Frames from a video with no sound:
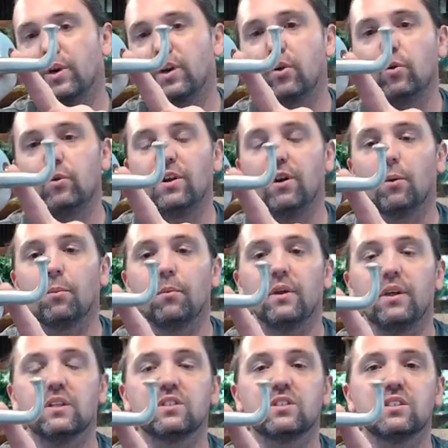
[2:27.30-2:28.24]
you know,
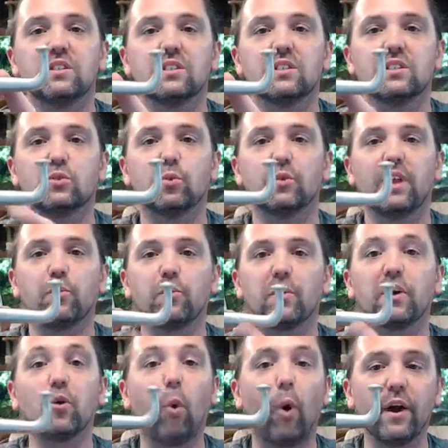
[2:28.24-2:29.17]
instances where they
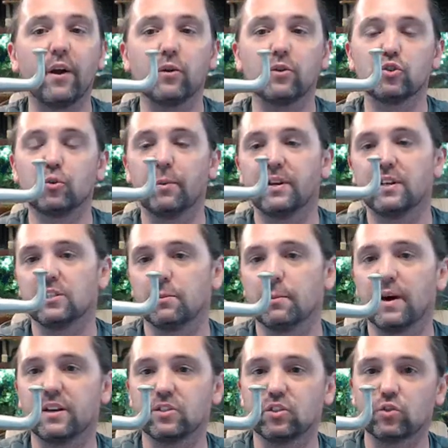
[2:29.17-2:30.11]
require a tremendous
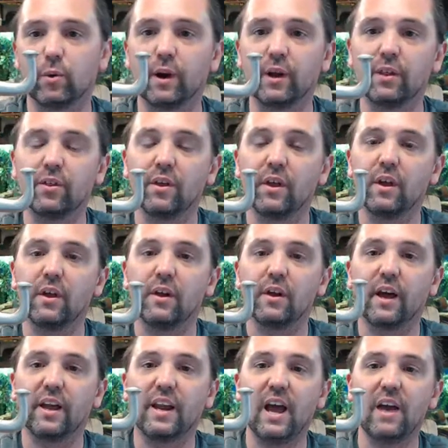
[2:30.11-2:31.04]
amount of strength
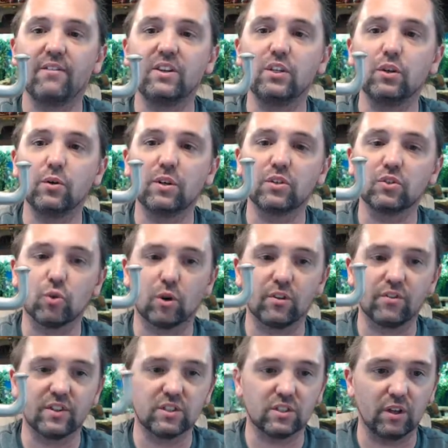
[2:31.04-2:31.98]
and heavy duty sort
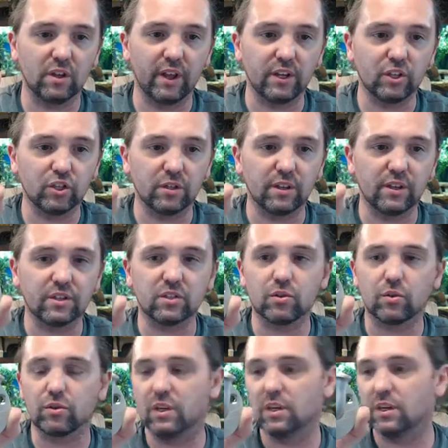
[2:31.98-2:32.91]
of installation. This
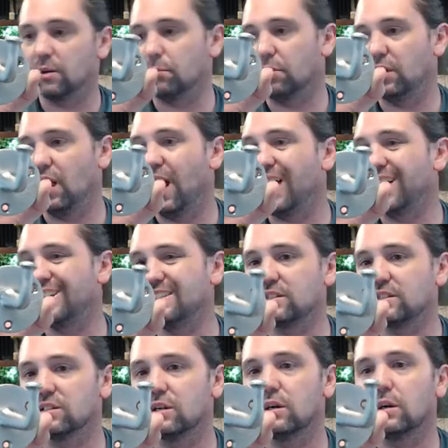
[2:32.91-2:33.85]
certainly
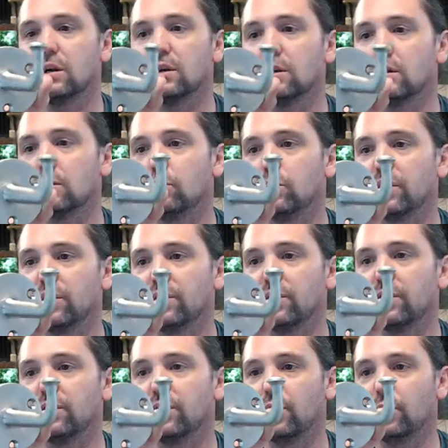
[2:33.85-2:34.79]
complies with
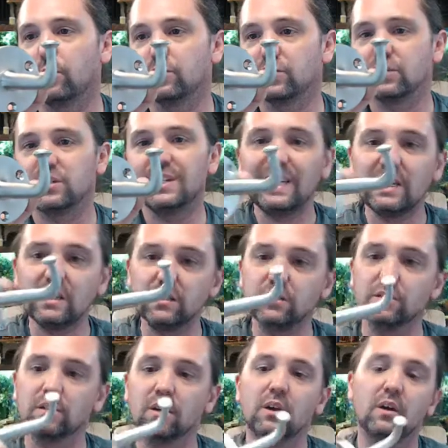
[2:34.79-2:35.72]
those
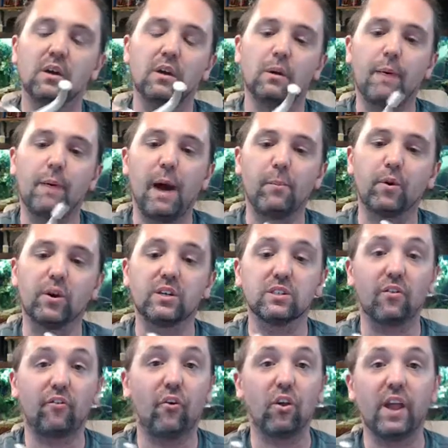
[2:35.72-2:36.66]
needs. Bobrick is a
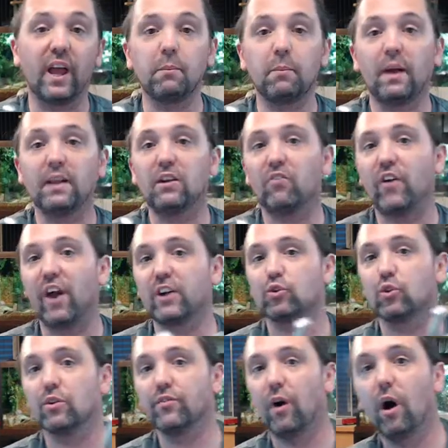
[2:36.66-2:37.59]
full line
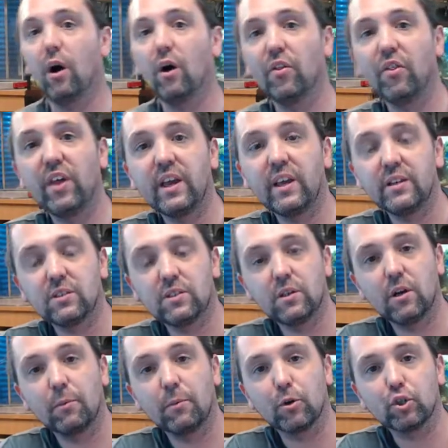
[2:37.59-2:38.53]
manufacturer of all things
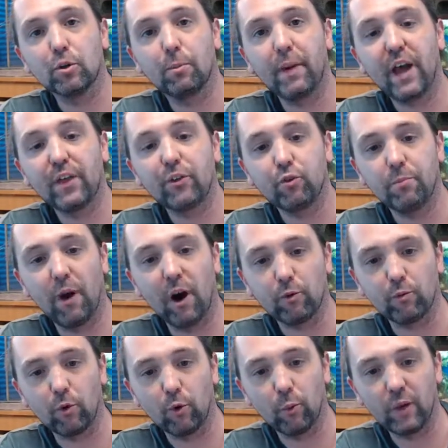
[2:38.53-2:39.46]
commercial bathroom
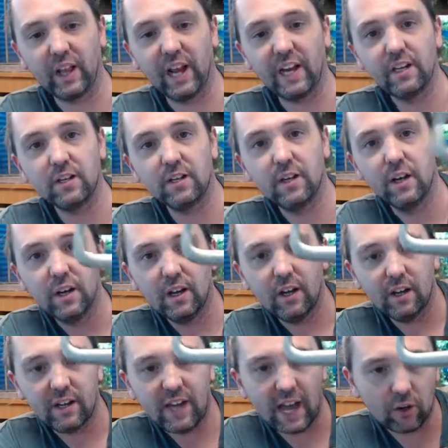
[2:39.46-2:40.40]
hardware related,
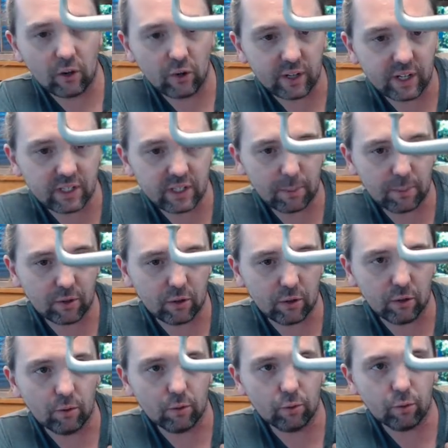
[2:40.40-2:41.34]
not only a
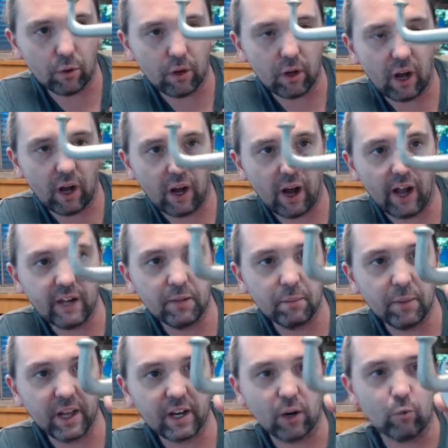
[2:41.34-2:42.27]
typical uh, item
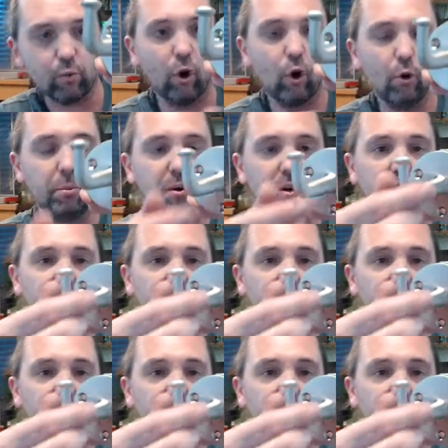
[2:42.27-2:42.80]
like a robe hook